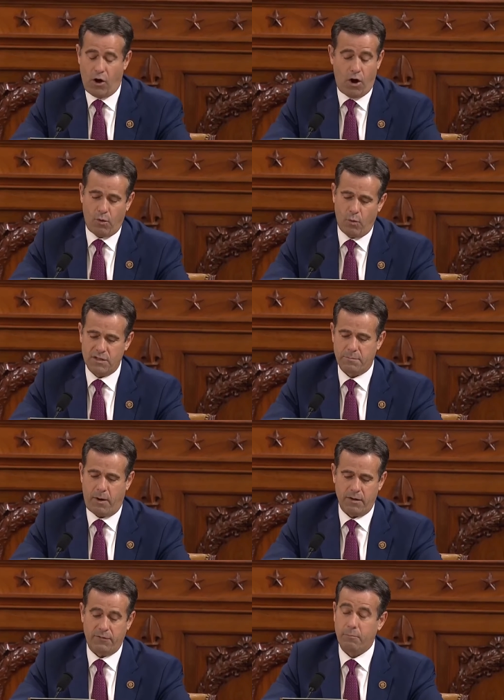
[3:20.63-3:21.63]
call was
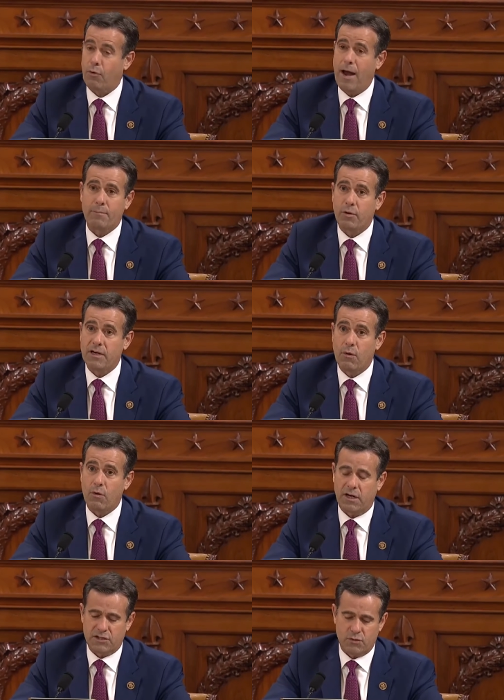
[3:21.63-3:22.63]
part of a bribery
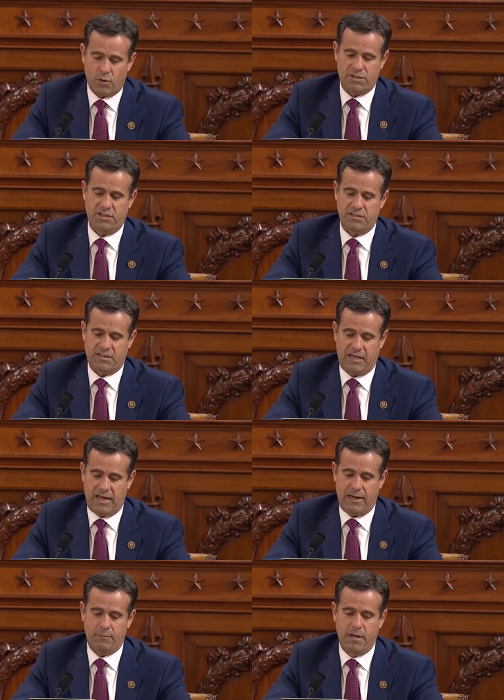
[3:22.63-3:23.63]
or extortion
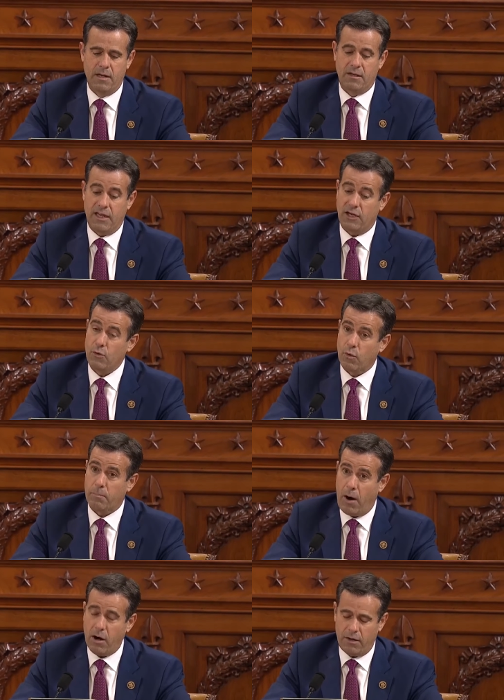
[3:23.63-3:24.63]
scheme that you were
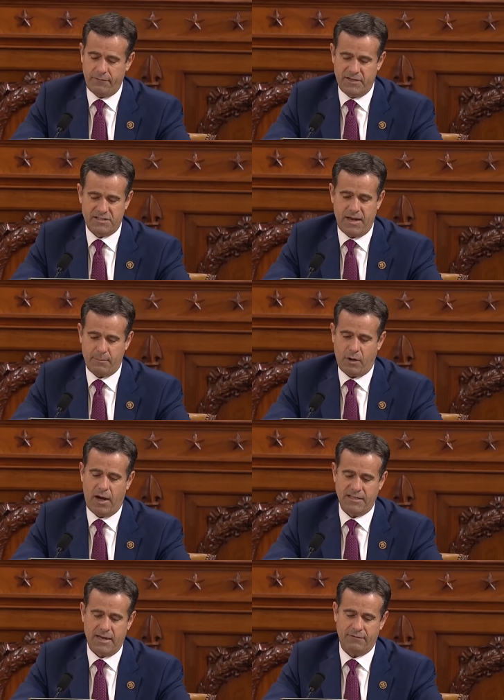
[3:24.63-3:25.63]
part of, as
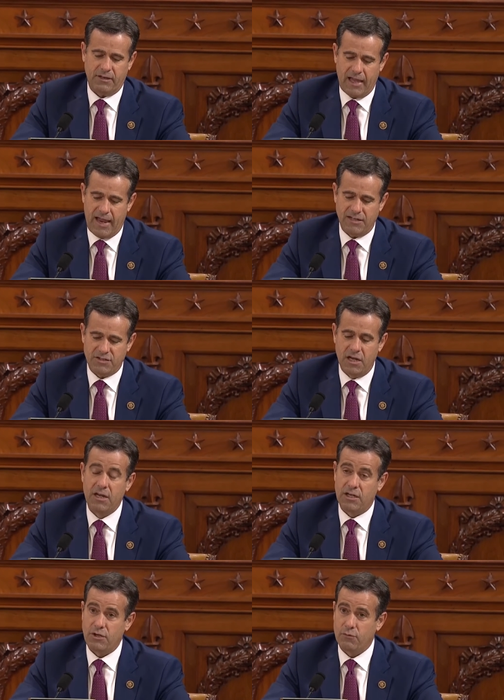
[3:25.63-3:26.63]
Democrats have alleged,
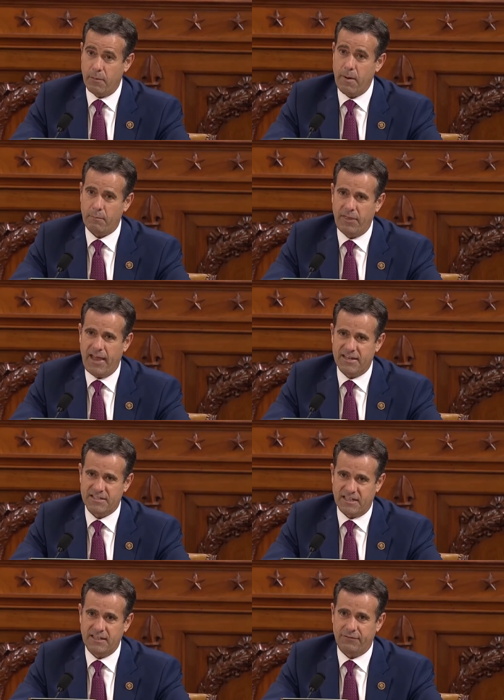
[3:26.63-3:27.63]
you'd remember that as
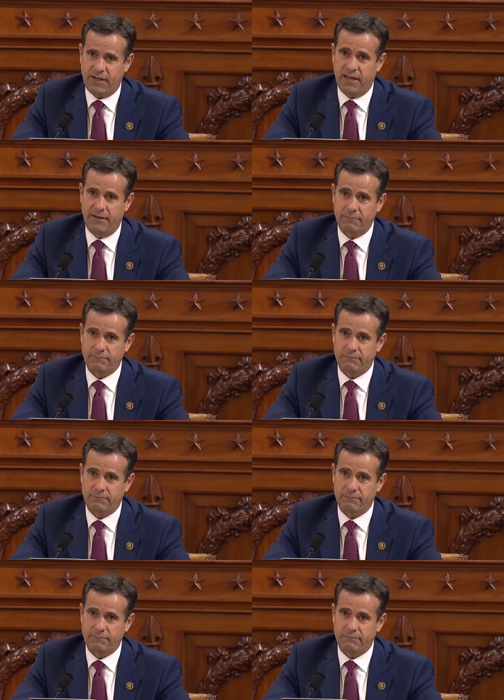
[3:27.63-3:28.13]
significant,